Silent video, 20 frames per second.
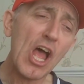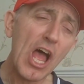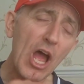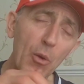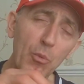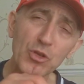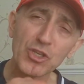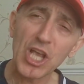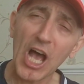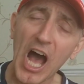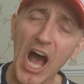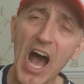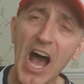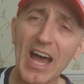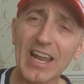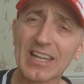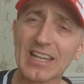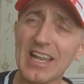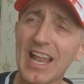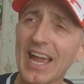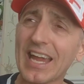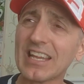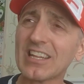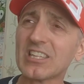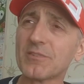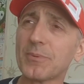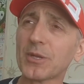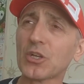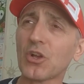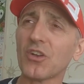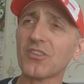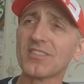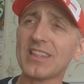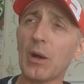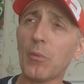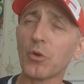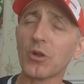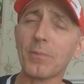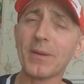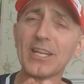It was hard lines, because
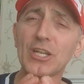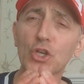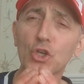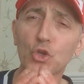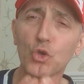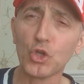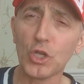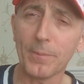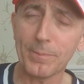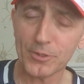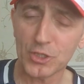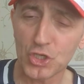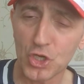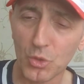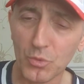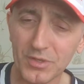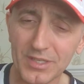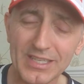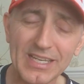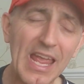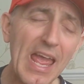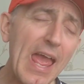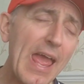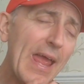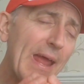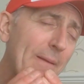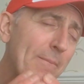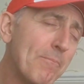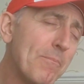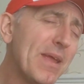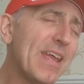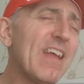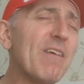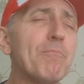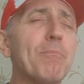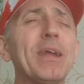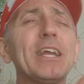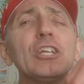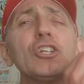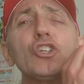that would have been a good opportunity. It may
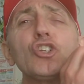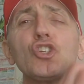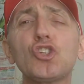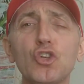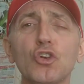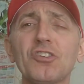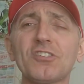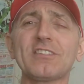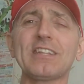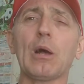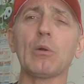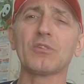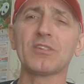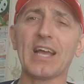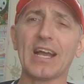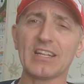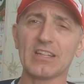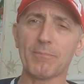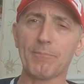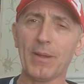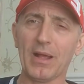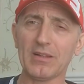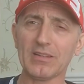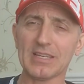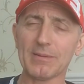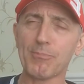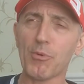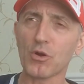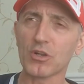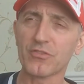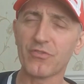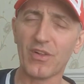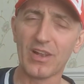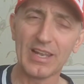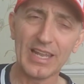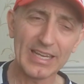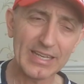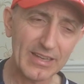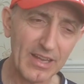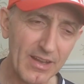have been just outside the penalty box for
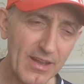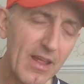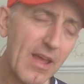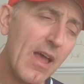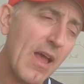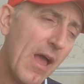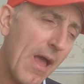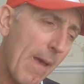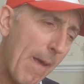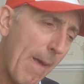Lincoln.